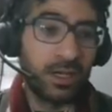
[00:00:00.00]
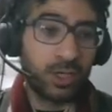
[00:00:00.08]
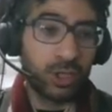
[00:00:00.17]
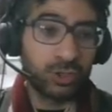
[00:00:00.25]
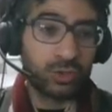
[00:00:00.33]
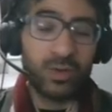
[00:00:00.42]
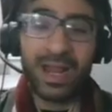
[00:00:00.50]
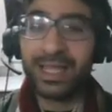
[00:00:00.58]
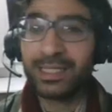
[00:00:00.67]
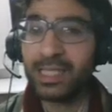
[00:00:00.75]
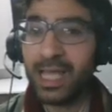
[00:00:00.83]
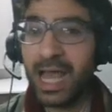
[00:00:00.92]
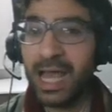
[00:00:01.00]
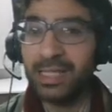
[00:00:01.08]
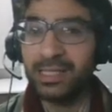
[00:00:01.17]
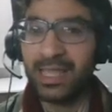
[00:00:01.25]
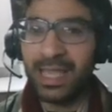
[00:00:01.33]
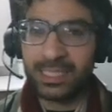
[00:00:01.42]
contract
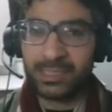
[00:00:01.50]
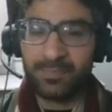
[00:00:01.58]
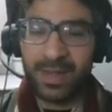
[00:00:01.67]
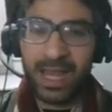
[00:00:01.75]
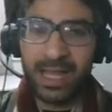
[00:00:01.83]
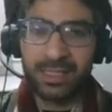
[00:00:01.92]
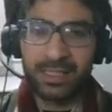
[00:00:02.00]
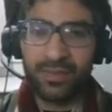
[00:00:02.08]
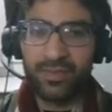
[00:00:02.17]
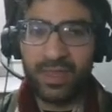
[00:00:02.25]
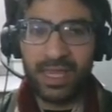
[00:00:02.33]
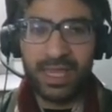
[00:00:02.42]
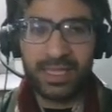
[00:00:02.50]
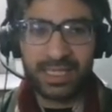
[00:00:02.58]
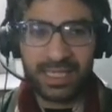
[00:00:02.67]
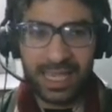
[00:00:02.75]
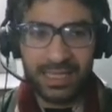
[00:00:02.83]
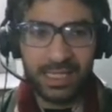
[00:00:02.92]
and expand the
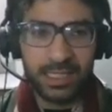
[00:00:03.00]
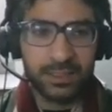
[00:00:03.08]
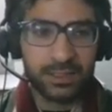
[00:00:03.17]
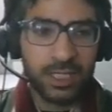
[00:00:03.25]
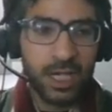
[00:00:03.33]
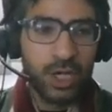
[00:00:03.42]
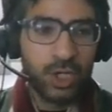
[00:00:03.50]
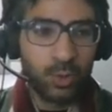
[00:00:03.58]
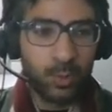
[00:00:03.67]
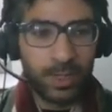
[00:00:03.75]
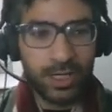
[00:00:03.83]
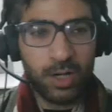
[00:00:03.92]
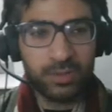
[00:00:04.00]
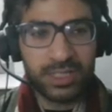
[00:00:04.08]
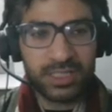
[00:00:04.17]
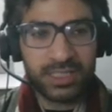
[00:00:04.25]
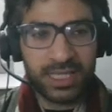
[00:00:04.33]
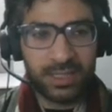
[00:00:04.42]
headings. You will
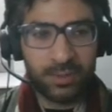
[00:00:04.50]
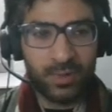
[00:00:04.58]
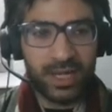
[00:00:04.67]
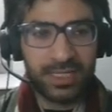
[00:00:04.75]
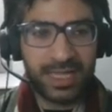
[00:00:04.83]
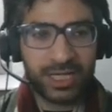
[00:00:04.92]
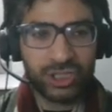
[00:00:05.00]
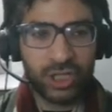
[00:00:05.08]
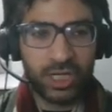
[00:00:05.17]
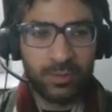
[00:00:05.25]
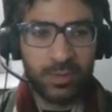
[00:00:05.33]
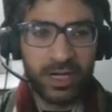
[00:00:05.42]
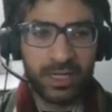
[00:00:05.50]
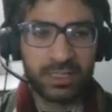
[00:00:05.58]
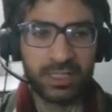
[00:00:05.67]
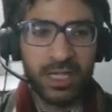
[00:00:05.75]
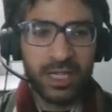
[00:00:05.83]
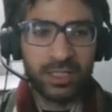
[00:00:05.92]
notice that the way it actually
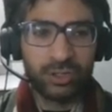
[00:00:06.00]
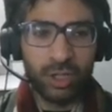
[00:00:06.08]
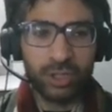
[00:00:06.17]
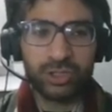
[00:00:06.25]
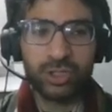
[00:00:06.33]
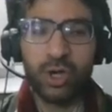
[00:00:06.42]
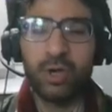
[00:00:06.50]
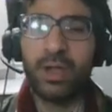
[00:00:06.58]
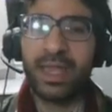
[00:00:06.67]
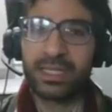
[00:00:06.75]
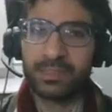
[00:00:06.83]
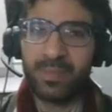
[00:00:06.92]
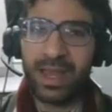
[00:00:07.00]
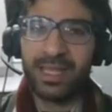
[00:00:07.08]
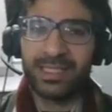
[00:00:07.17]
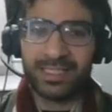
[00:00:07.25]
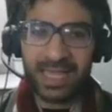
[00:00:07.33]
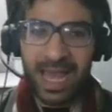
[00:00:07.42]
works, it also
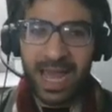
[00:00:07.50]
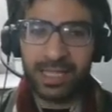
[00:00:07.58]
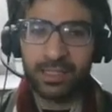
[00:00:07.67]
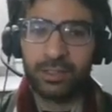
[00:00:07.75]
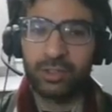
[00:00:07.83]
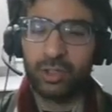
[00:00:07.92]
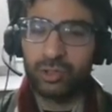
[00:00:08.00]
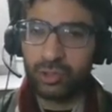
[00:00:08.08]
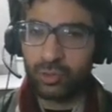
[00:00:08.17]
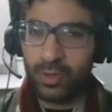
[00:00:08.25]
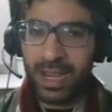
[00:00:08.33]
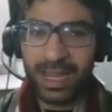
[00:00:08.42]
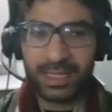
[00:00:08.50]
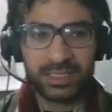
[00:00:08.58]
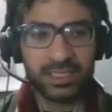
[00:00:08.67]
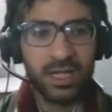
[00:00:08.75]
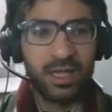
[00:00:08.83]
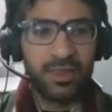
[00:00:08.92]
expands and contracts
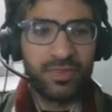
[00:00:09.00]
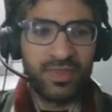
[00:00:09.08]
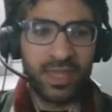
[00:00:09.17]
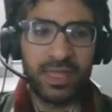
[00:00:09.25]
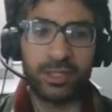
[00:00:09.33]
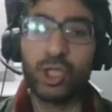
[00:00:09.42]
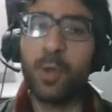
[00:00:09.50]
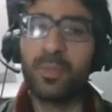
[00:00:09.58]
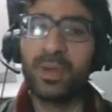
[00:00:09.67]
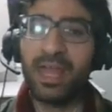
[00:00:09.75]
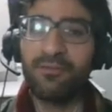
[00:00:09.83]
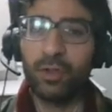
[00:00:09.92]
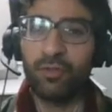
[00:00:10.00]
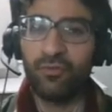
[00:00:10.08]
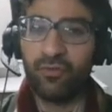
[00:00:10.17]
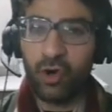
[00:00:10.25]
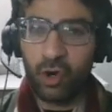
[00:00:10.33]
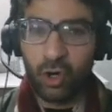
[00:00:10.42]
the top level
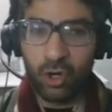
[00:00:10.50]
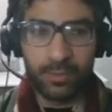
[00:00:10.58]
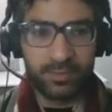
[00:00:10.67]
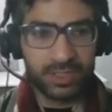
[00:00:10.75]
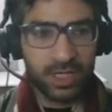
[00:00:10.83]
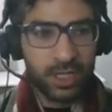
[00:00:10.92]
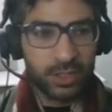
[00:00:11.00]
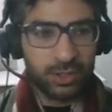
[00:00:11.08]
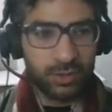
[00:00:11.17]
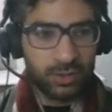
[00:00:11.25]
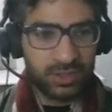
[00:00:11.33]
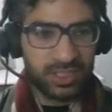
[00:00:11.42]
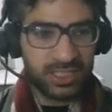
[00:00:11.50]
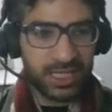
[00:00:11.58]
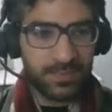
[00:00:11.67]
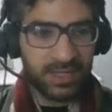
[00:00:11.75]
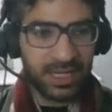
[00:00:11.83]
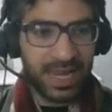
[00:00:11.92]
forms. So you see
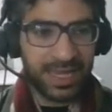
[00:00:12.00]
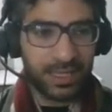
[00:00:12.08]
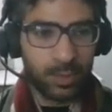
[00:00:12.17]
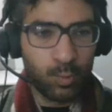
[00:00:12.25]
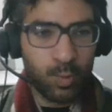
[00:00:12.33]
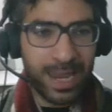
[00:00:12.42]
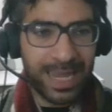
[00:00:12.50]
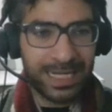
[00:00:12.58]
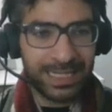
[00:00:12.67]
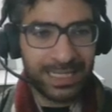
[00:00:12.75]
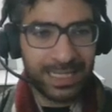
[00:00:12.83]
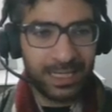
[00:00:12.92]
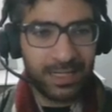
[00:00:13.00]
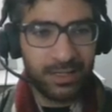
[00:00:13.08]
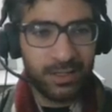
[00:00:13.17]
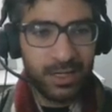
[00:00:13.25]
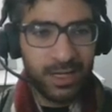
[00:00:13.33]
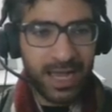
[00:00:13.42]
something like the when
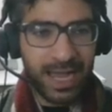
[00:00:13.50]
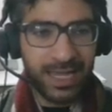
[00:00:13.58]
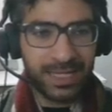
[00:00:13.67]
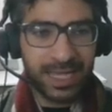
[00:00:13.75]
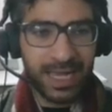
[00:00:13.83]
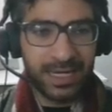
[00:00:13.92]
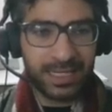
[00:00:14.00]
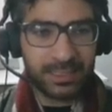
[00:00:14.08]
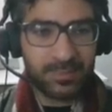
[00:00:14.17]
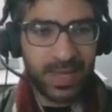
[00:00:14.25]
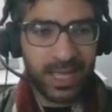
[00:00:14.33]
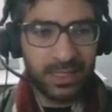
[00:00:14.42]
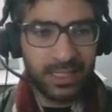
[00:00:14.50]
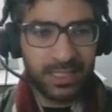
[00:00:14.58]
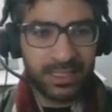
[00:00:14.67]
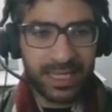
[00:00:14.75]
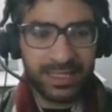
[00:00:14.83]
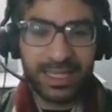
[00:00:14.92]
here, I can expand it
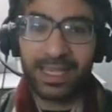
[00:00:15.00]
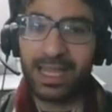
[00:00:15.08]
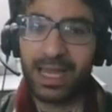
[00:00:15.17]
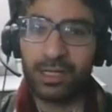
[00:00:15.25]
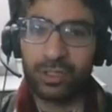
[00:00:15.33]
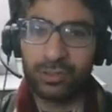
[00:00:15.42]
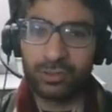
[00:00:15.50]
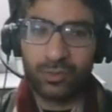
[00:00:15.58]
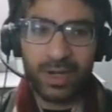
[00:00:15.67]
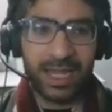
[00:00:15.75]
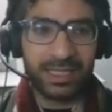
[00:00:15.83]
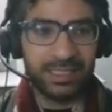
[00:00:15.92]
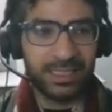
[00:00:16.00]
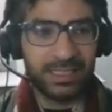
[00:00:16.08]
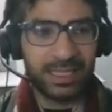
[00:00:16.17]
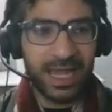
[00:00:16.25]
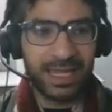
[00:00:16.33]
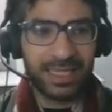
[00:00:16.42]
and I can contract it
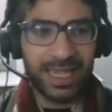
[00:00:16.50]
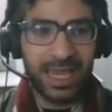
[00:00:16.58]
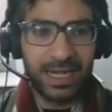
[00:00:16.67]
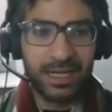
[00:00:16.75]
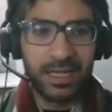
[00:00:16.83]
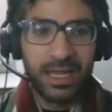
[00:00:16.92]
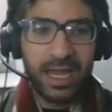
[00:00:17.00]
again.